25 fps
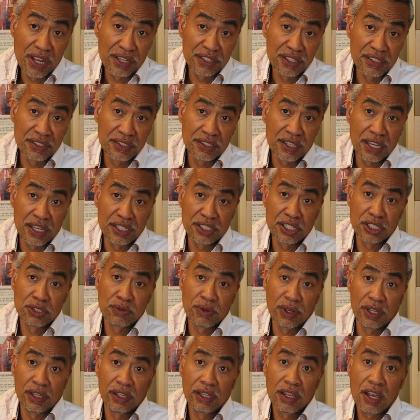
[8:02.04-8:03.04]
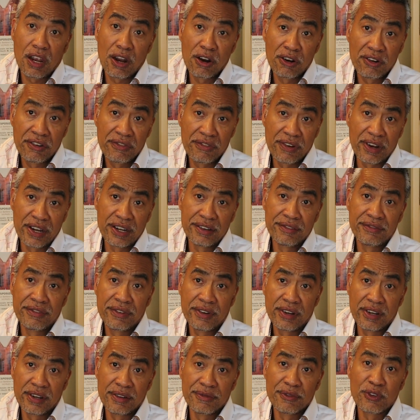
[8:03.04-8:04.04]
United States as well, our friend
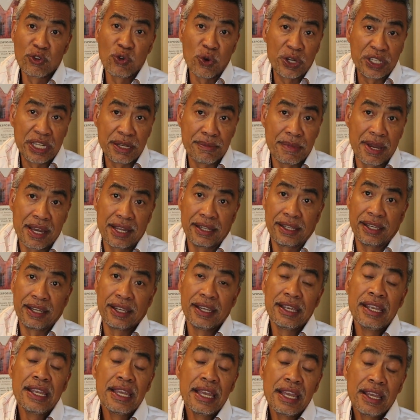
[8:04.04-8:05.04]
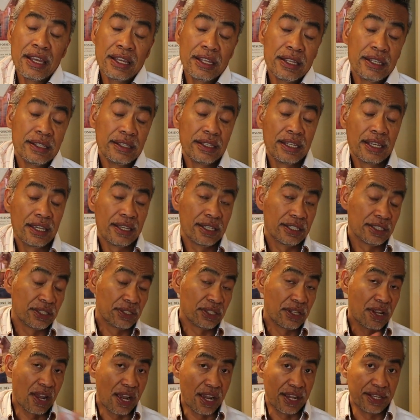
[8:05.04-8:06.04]
from Guatemala.
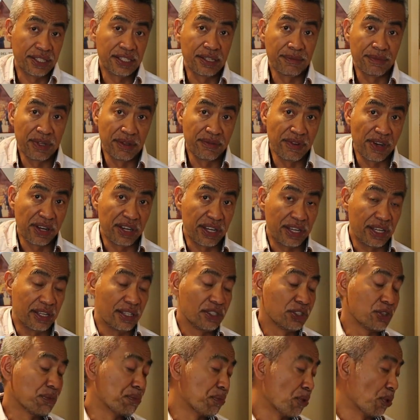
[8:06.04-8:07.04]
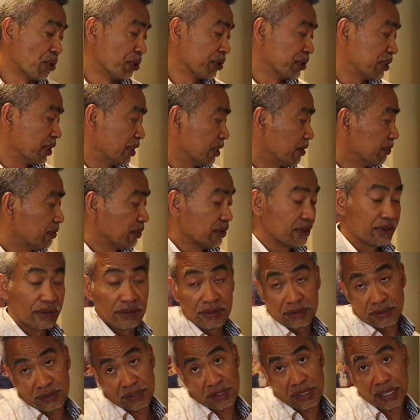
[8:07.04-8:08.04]
These guys have been very supportive,
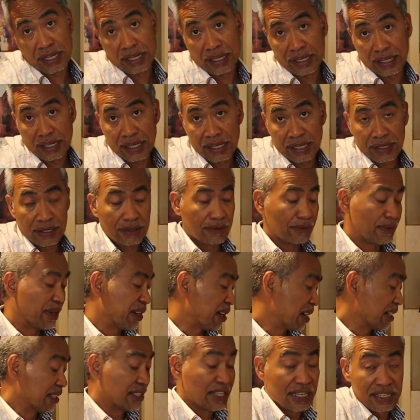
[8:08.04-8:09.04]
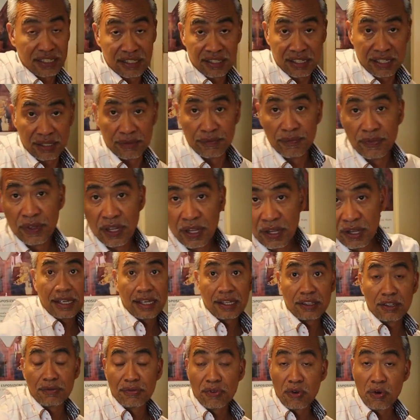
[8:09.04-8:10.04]
very attentive.
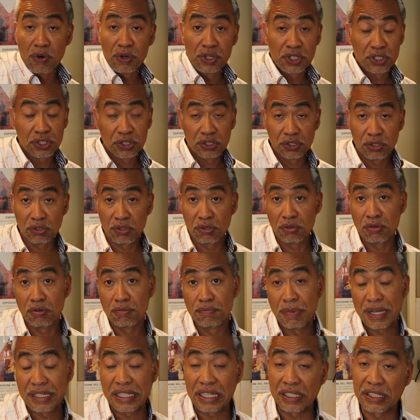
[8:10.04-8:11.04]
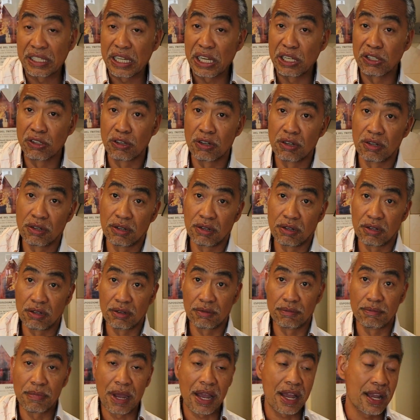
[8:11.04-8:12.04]
And of course to
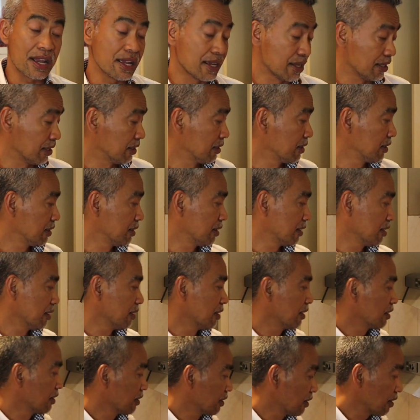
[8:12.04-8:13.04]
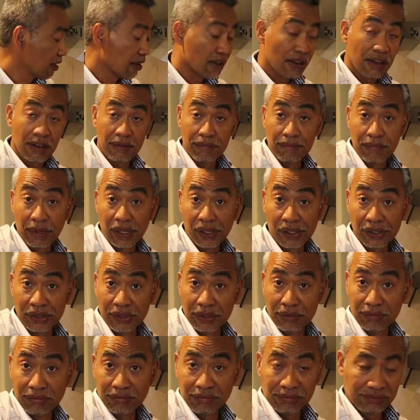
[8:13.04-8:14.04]
Basatino Bas of
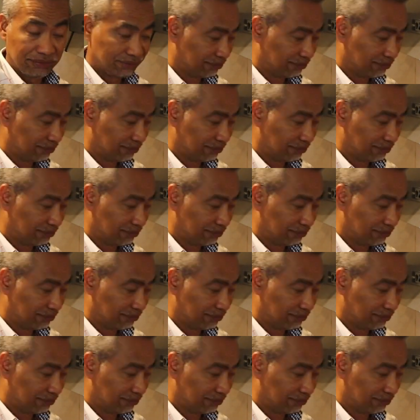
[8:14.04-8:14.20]
Belgium.